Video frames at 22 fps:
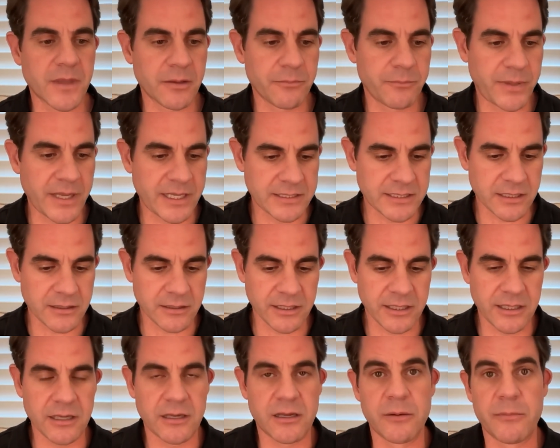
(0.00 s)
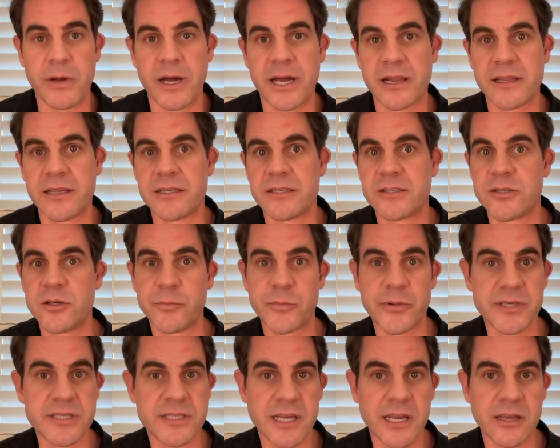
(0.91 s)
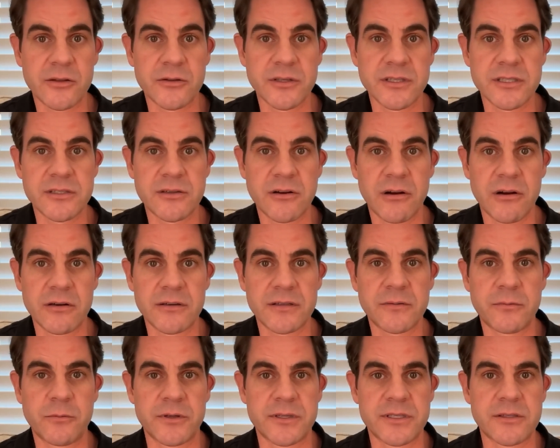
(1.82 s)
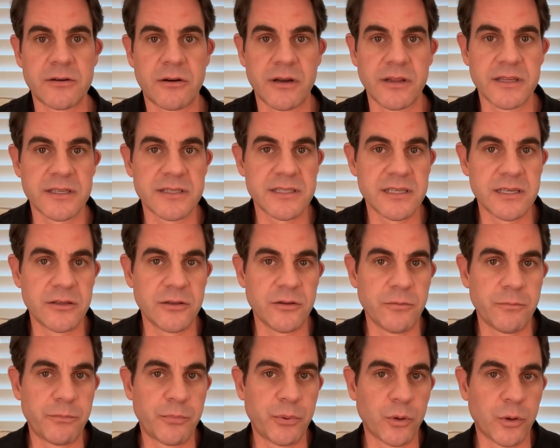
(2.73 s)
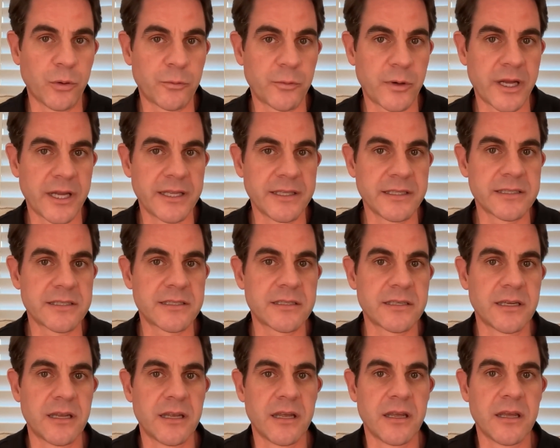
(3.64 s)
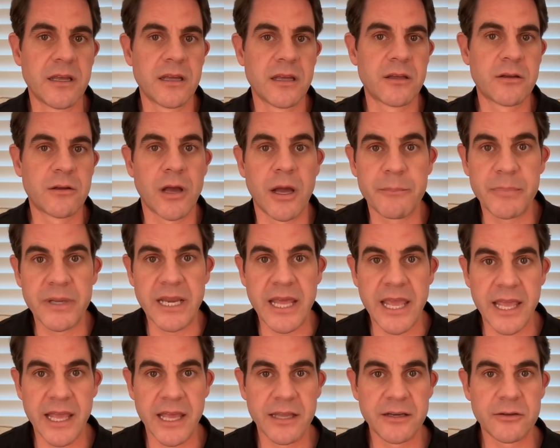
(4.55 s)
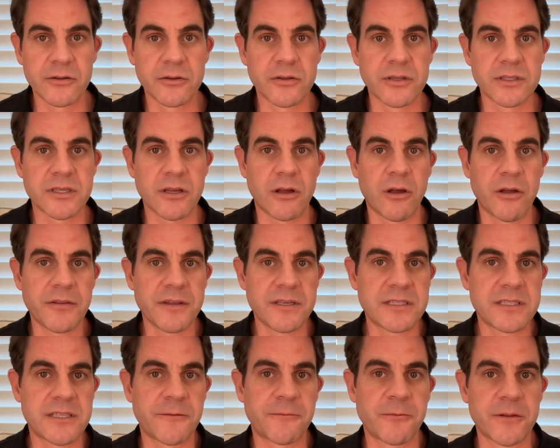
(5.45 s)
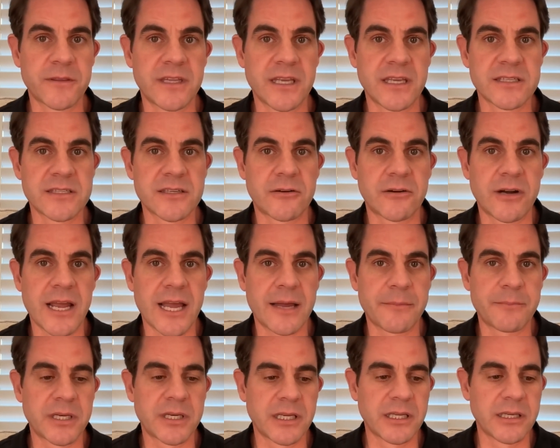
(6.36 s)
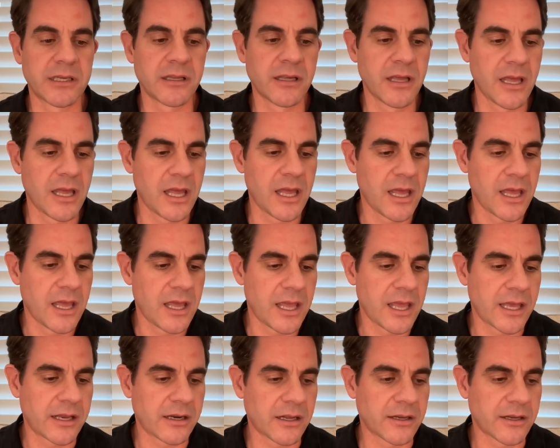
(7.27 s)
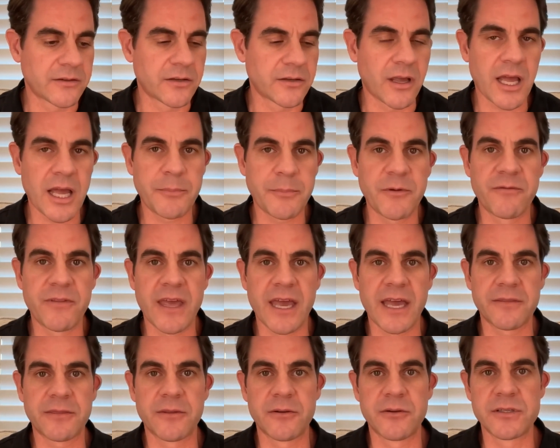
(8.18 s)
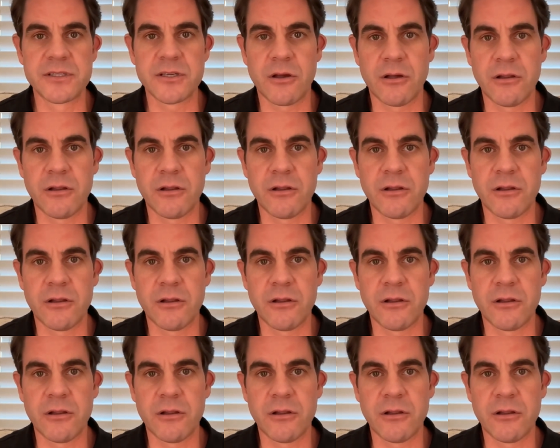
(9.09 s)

basically a commodity super cycle start. We're starting to see new bull runs, cup and handles, all these different things that are happening. And on top of that, there's